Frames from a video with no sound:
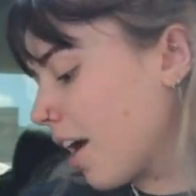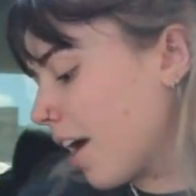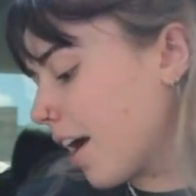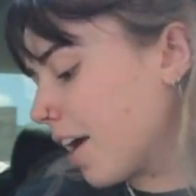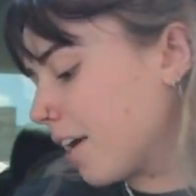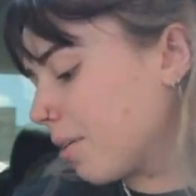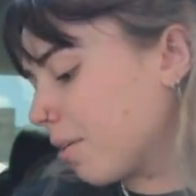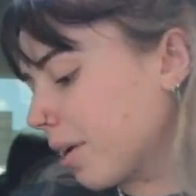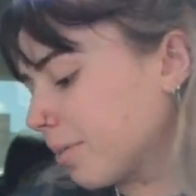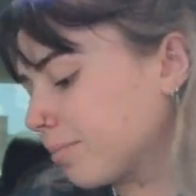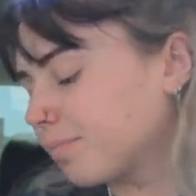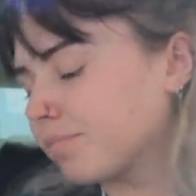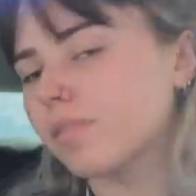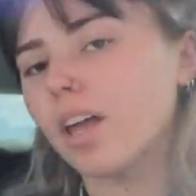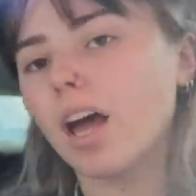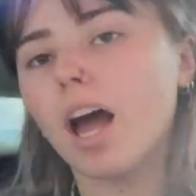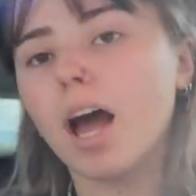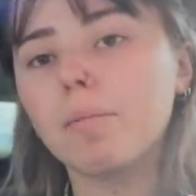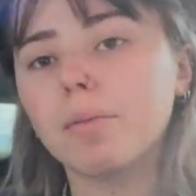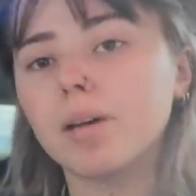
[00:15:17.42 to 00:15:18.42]
Anyway,
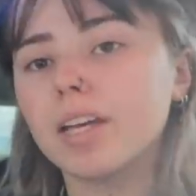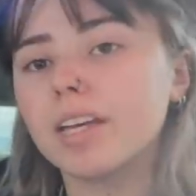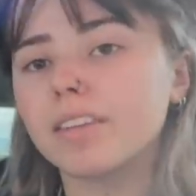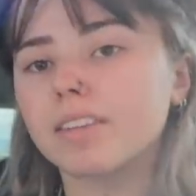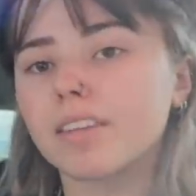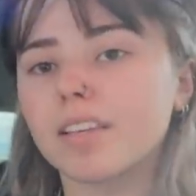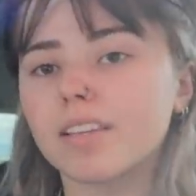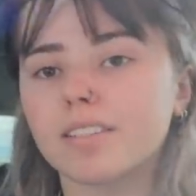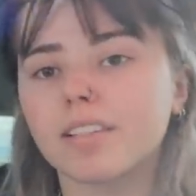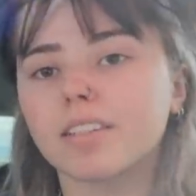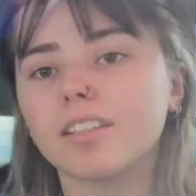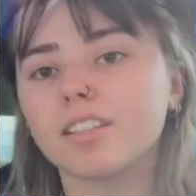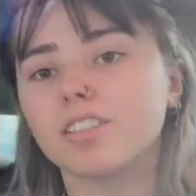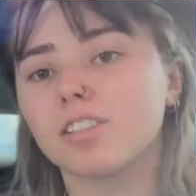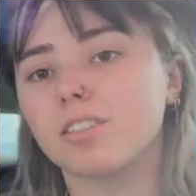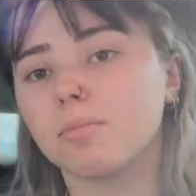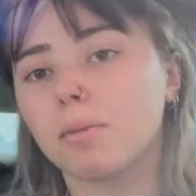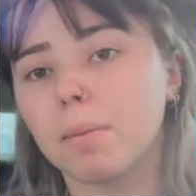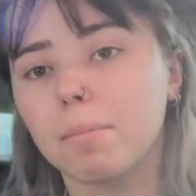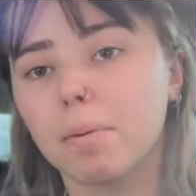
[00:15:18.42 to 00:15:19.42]
I'm gonna eat this and listen
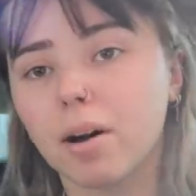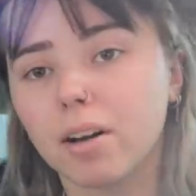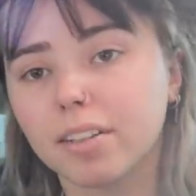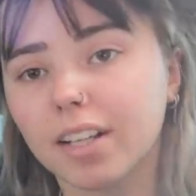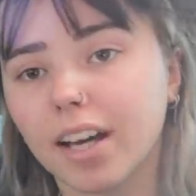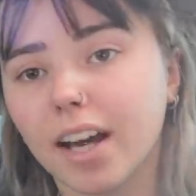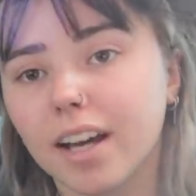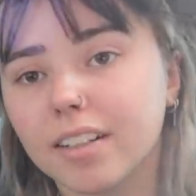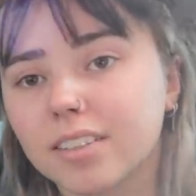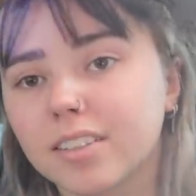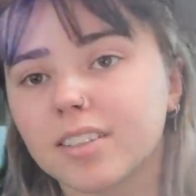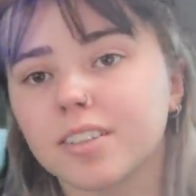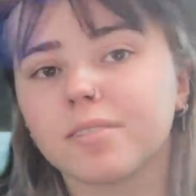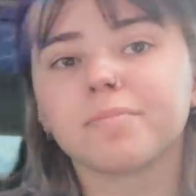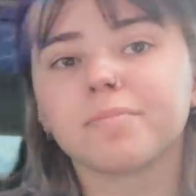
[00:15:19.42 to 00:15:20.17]
to my podcast.